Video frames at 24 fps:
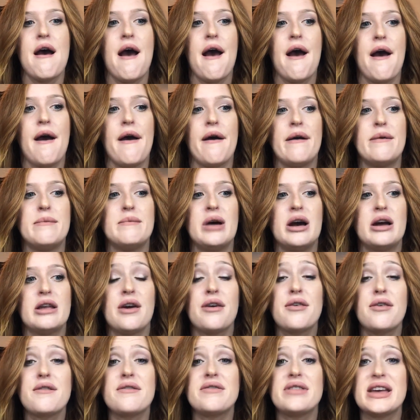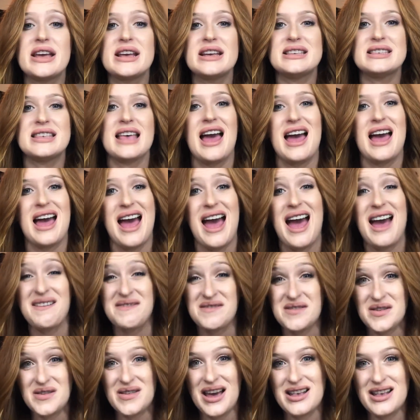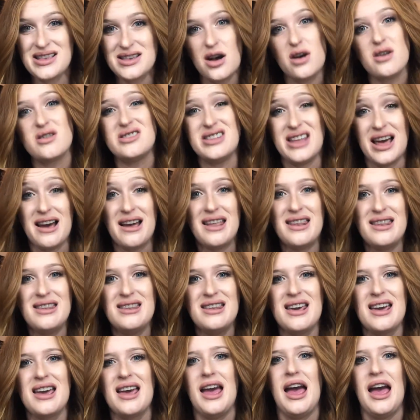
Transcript: Another thing is, after that's all done,